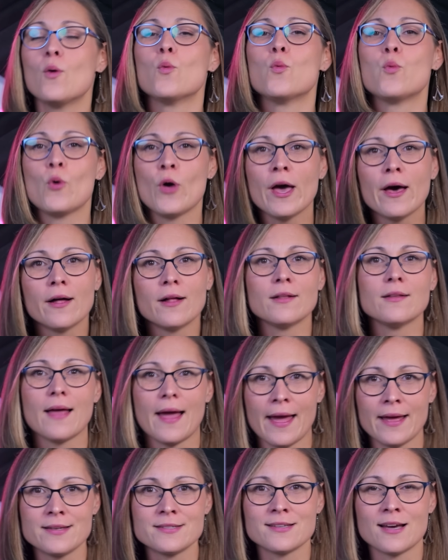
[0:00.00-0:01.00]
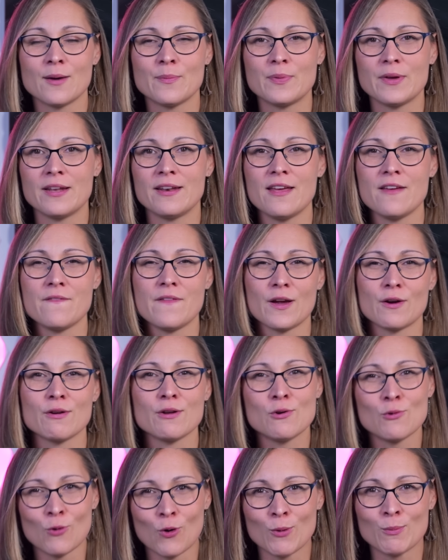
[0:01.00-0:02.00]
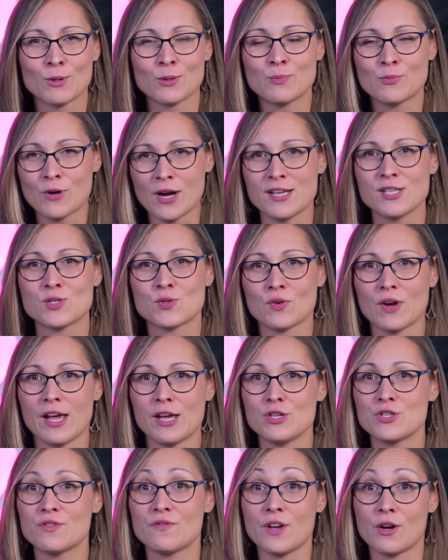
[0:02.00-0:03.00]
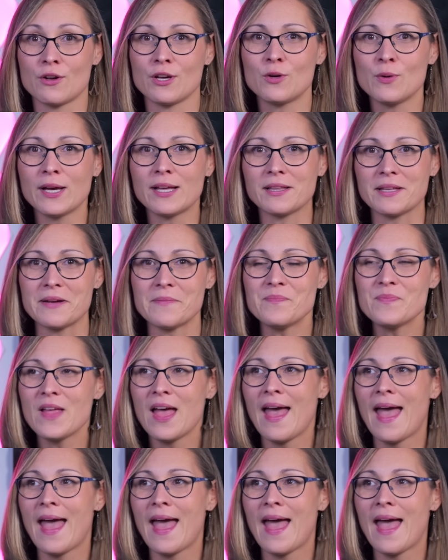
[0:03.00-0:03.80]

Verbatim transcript: will end up in a very normal price range very quickly.